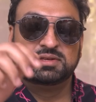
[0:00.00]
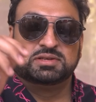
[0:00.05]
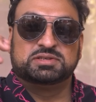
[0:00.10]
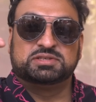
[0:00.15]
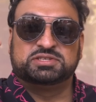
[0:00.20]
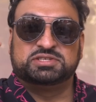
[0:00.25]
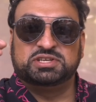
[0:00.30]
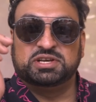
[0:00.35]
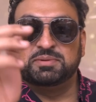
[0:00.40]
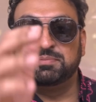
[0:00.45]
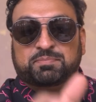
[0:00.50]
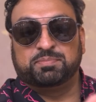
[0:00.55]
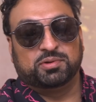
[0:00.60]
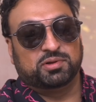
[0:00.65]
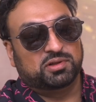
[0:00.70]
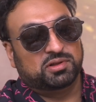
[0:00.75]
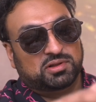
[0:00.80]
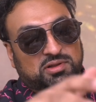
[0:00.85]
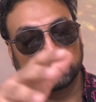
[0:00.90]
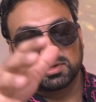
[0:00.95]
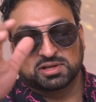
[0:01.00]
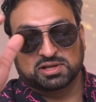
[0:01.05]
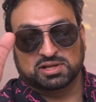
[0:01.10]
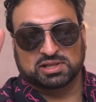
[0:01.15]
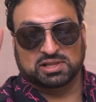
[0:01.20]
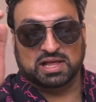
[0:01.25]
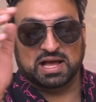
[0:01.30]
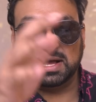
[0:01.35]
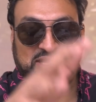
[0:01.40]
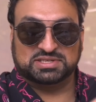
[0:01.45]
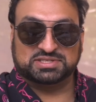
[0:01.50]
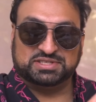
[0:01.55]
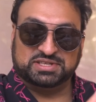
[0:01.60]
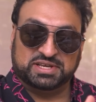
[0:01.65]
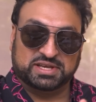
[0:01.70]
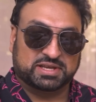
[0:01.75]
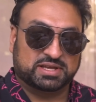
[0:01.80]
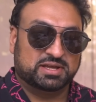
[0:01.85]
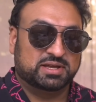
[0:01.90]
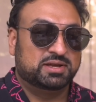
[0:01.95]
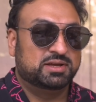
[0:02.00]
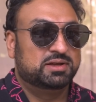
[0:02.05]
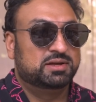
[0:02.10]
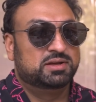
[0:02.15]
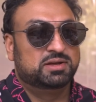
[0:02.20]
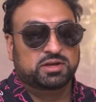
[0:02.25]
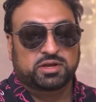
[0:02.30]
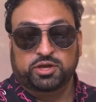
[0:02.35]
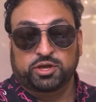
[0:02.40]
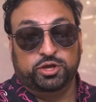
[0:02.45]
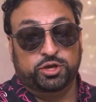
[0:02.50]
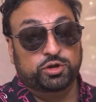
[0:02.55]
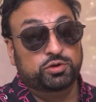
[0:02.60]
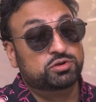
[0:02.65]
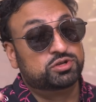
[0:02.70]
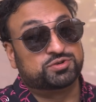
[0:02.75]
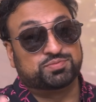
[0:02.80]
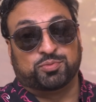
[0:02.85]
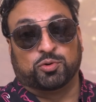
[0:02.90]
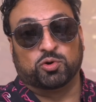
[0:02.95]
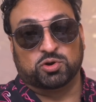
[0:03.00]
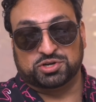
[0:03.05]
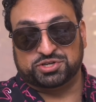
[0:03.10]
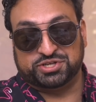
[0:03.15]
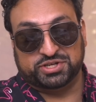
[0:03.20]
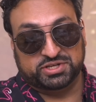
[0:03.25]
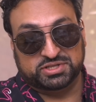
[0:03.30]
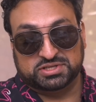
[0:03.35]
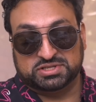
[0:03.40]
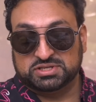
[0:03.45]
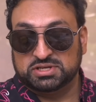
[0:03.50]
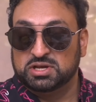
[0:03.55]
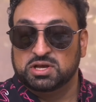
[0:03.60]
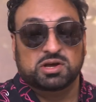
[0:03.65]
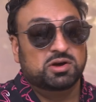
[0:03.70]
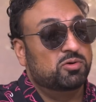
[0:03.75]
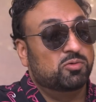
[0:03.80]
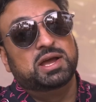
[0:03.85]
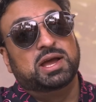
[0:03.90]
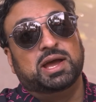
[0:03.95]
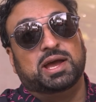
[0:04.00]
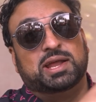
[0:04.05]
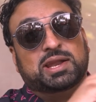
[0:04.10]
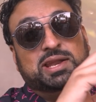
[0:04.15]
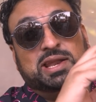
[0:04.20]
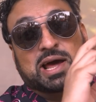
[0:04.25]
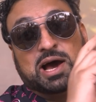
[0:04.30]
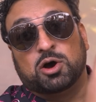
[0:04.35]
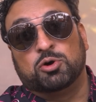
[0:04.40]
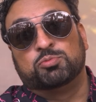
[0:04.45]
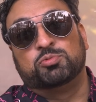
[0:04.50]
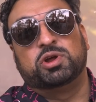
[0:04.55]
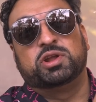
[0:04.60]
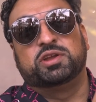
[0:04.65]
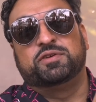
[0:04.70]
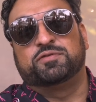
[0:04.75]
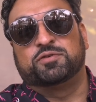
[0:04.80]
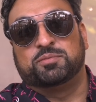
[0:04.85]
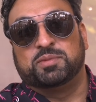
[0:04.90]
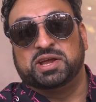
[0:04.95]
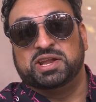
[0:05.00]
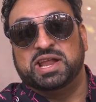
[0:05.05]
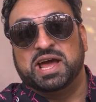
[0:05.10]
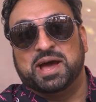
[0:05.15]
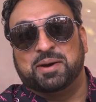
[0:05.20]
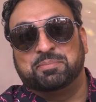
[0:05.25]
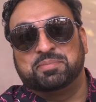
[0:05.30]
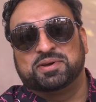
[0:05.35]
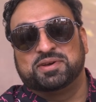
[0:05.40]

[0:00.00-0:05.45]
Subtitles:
Simple, classic, huge portions, and now I'm ready for my nap.